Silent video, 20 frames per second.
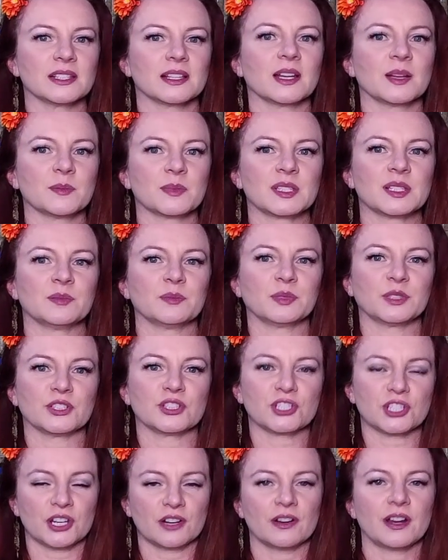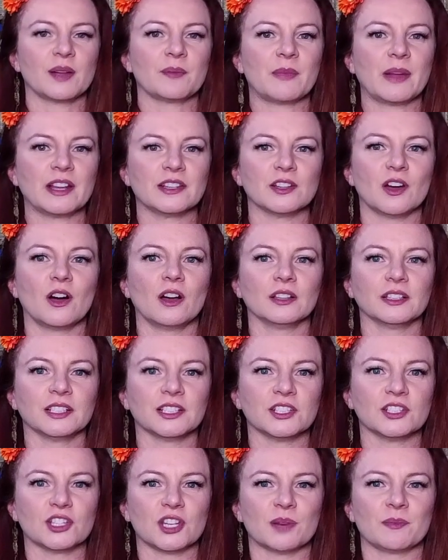I am simply sharing my
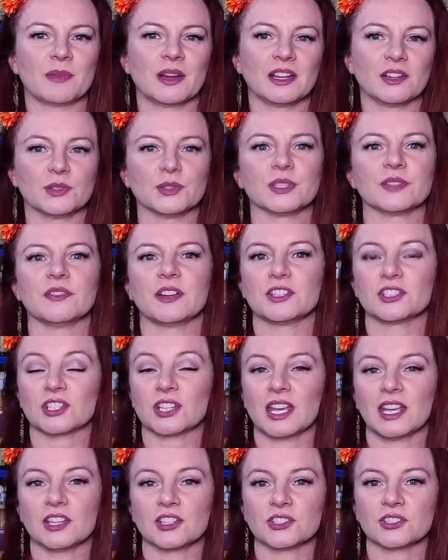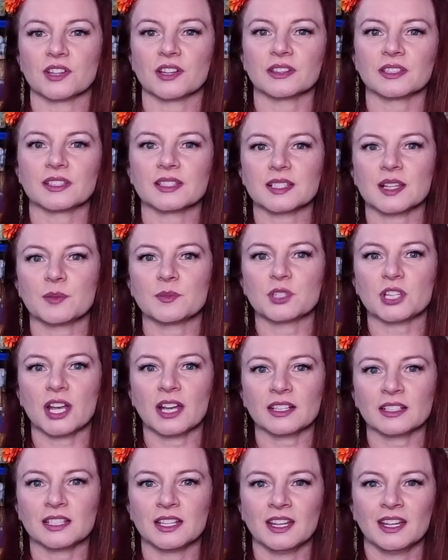knowledge and my years of education on the
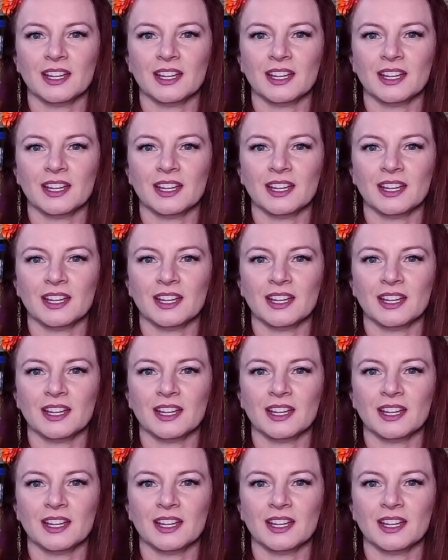subject,